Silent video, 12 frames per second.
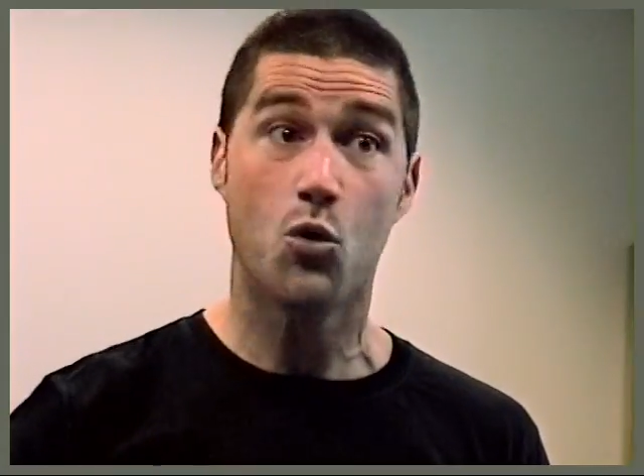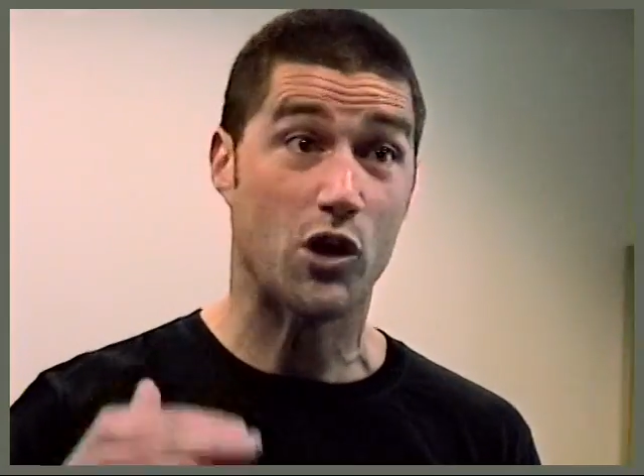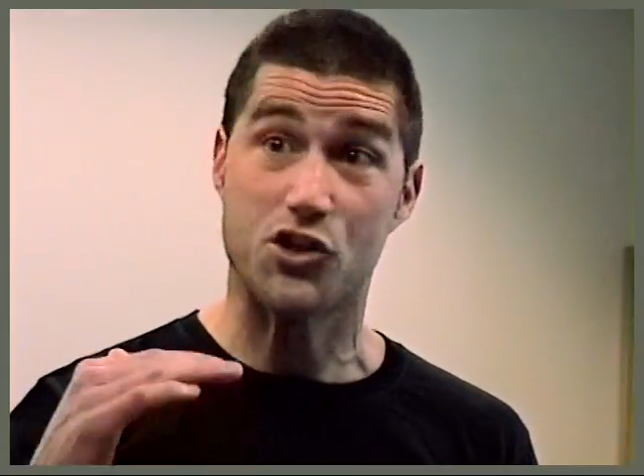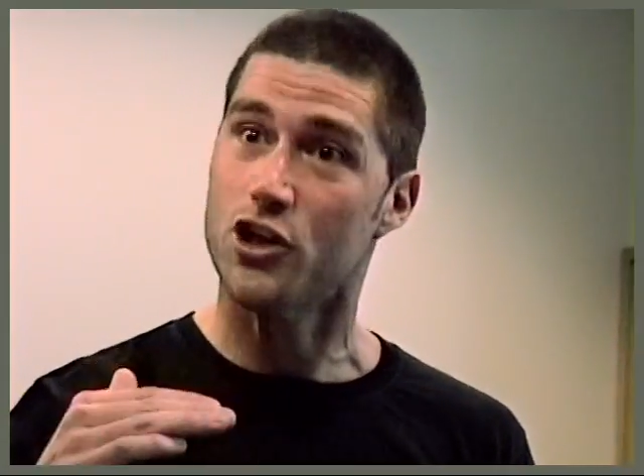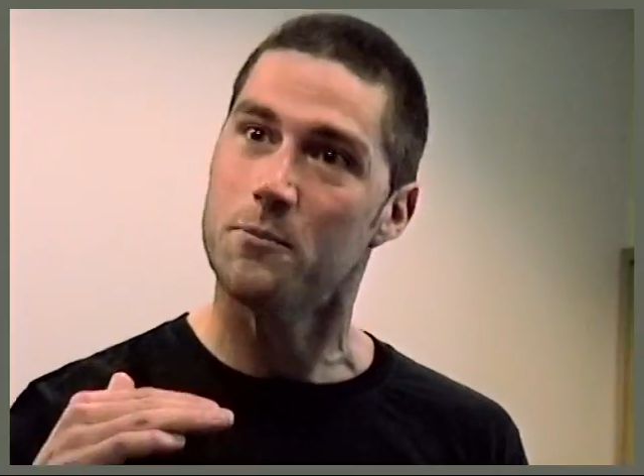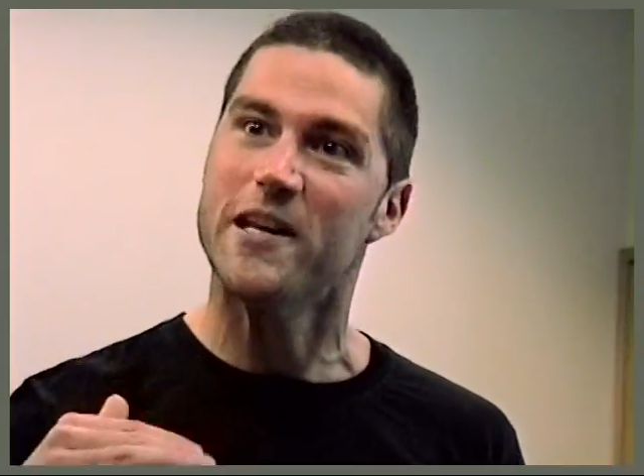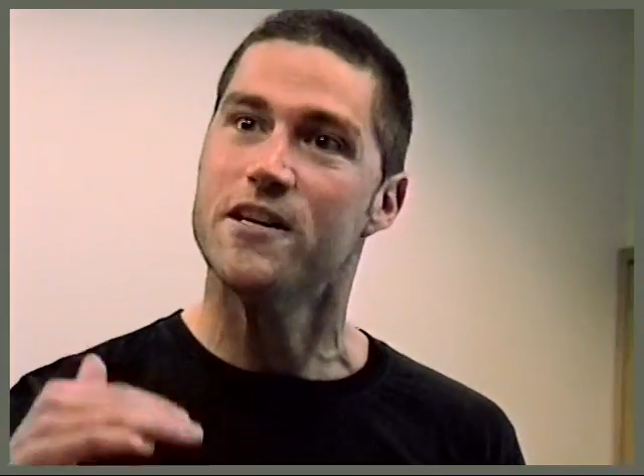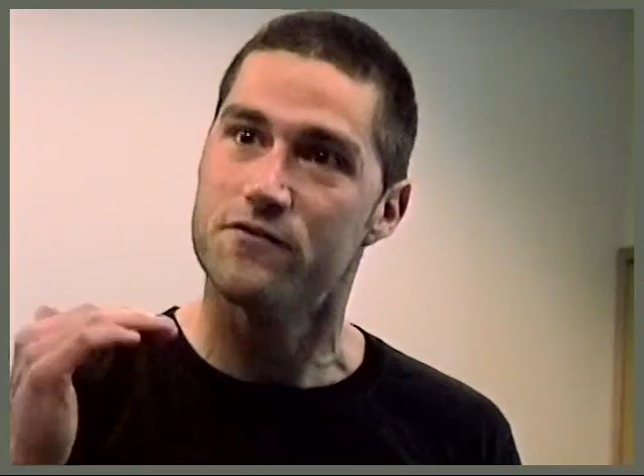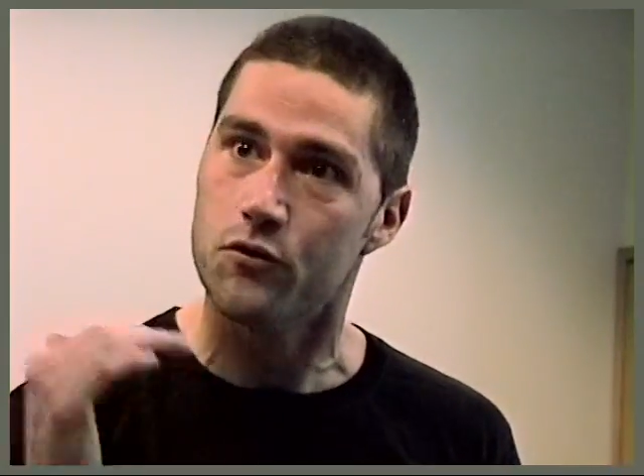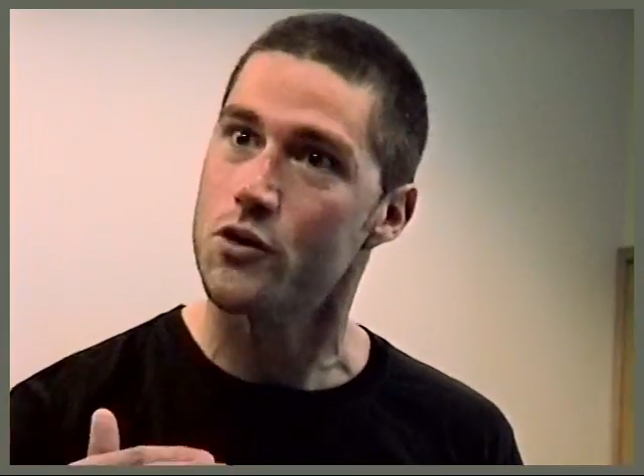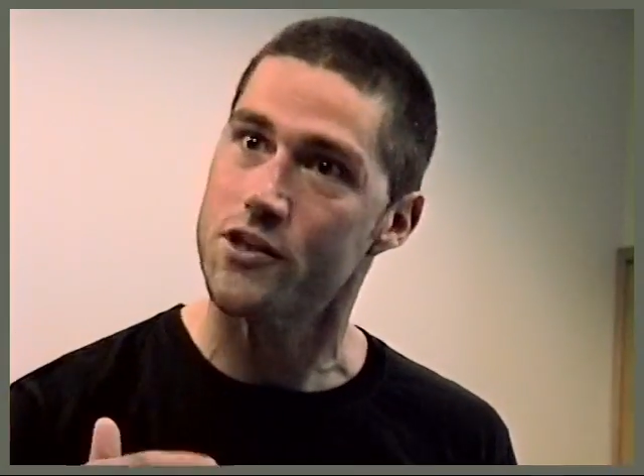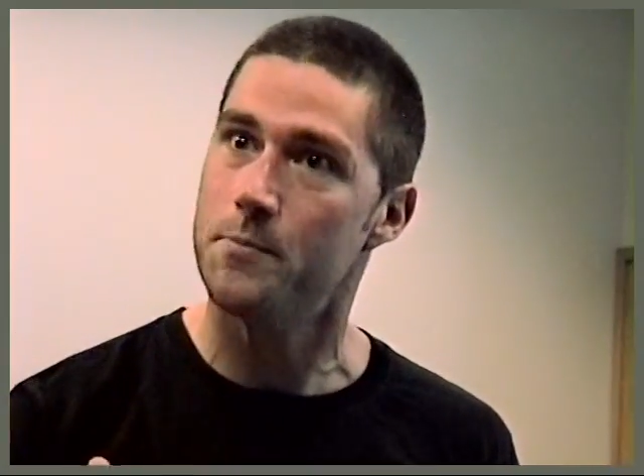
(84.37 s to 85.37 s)
where Germany's
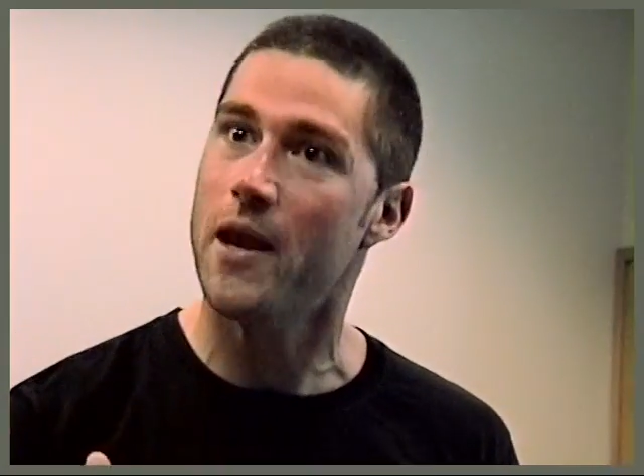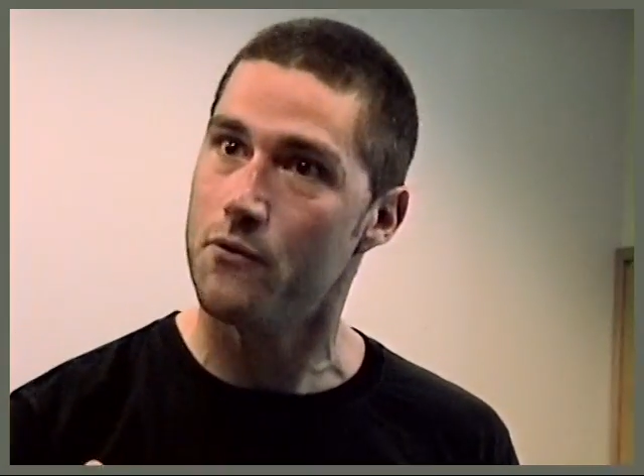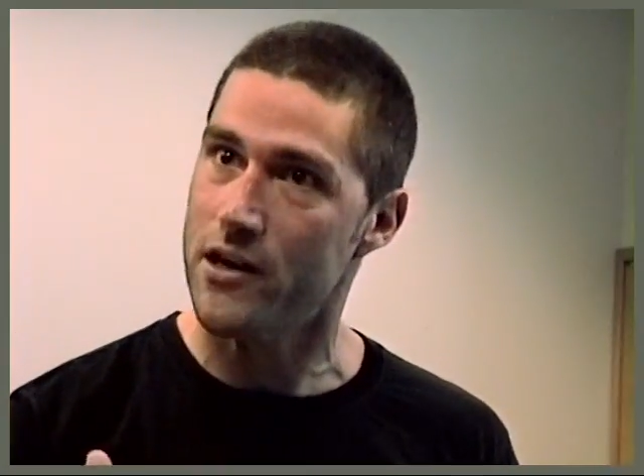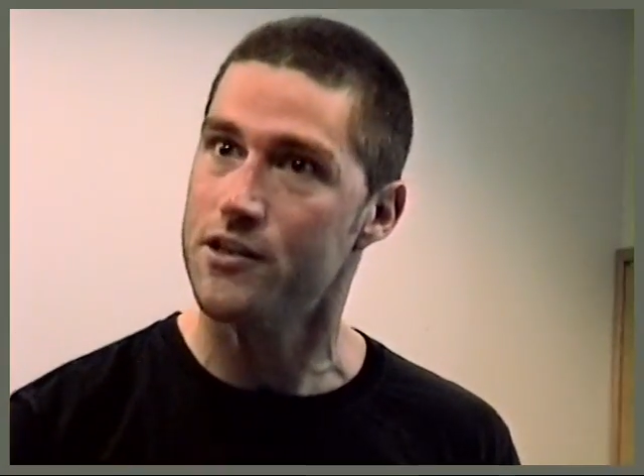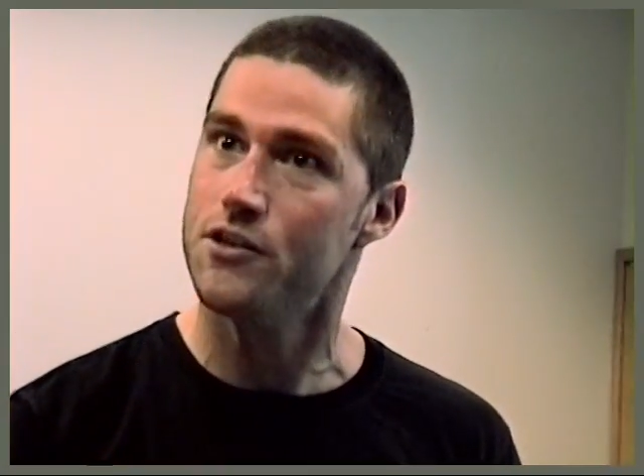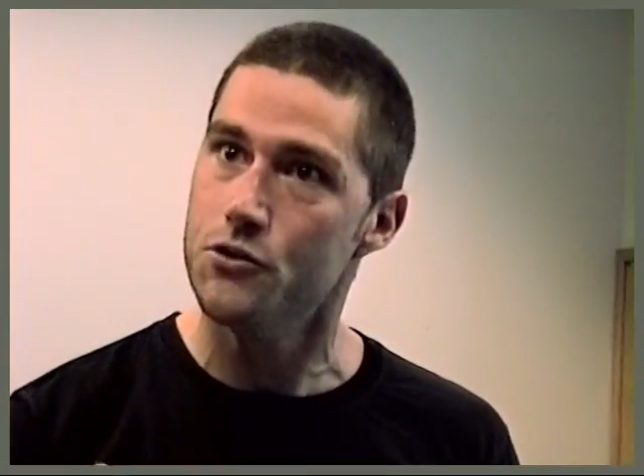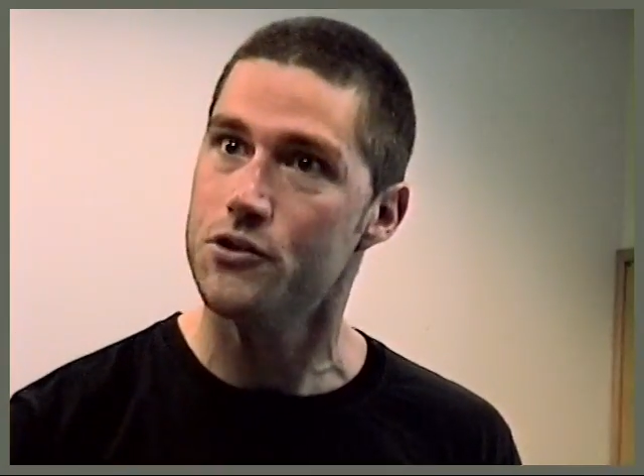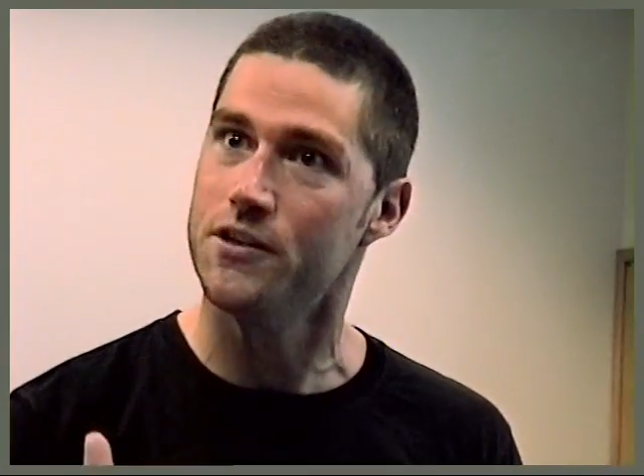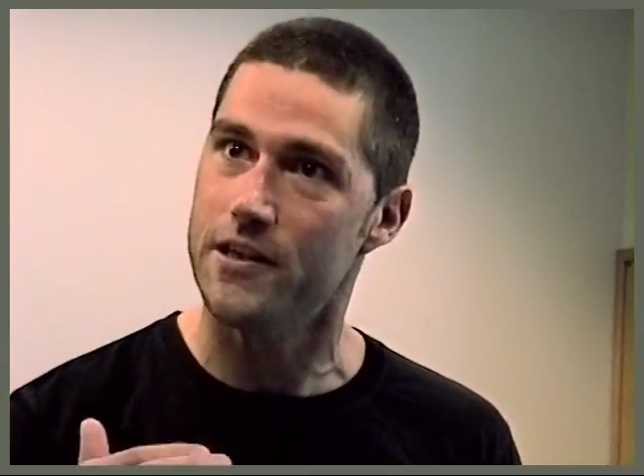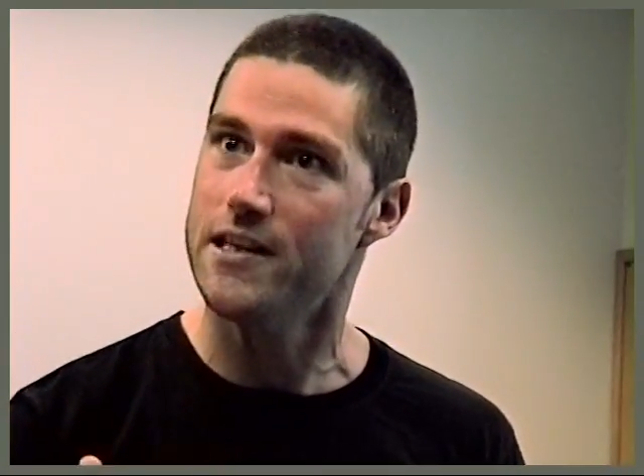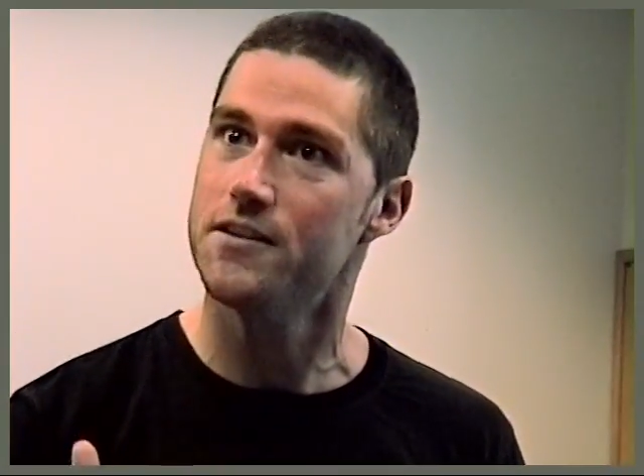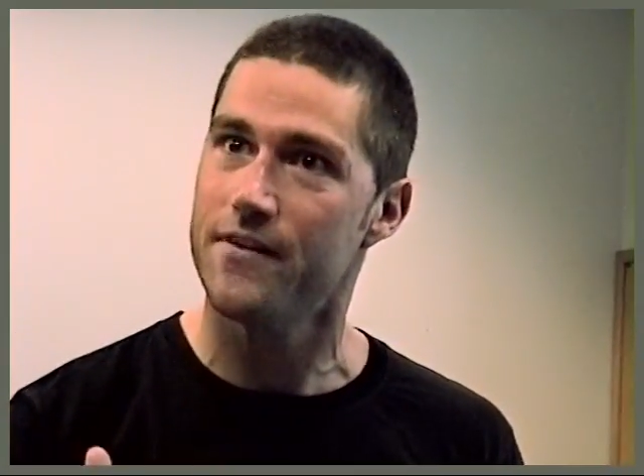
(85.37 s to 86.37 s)
forced to pay restitution to
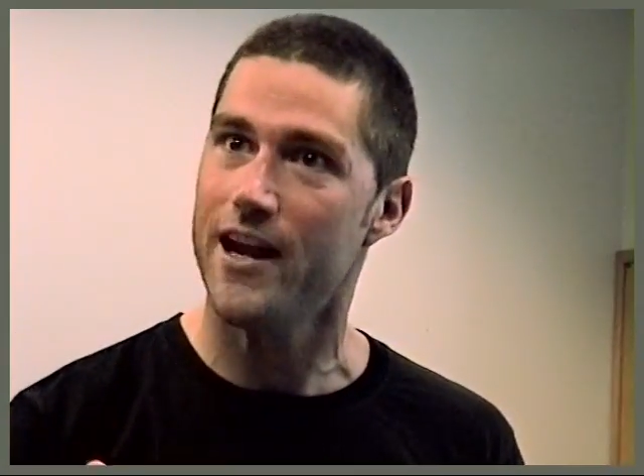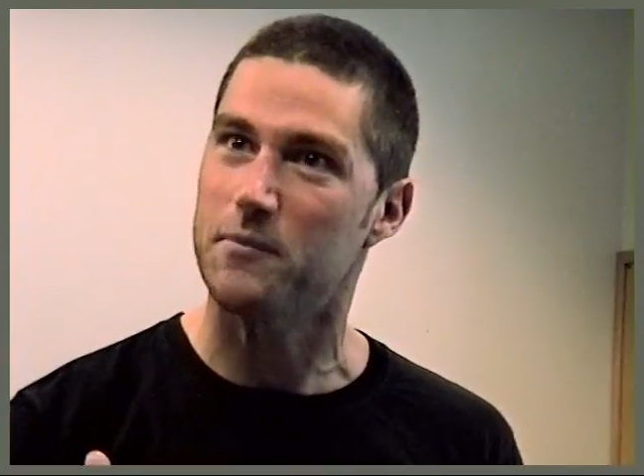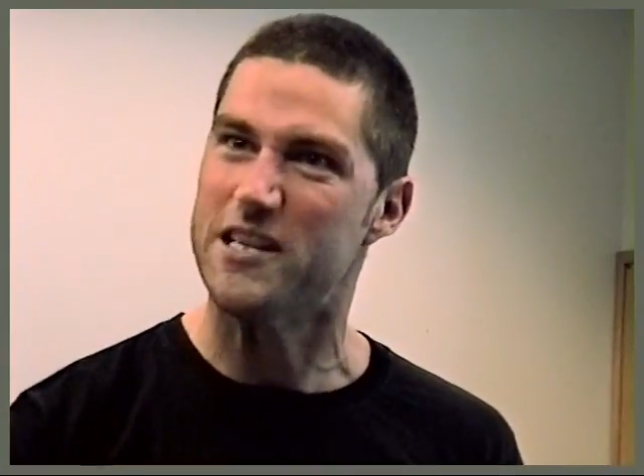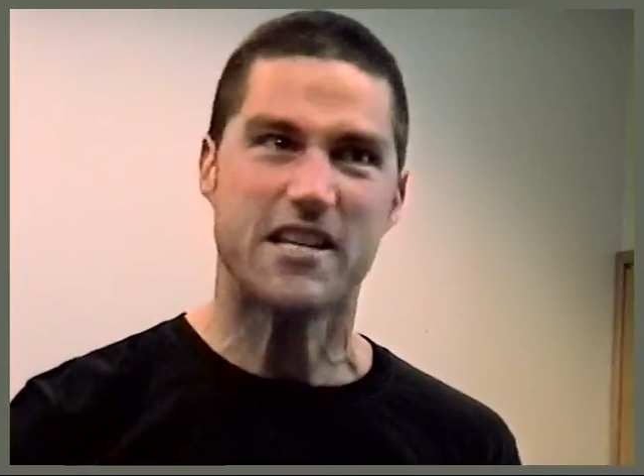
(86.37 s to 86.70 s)
these families.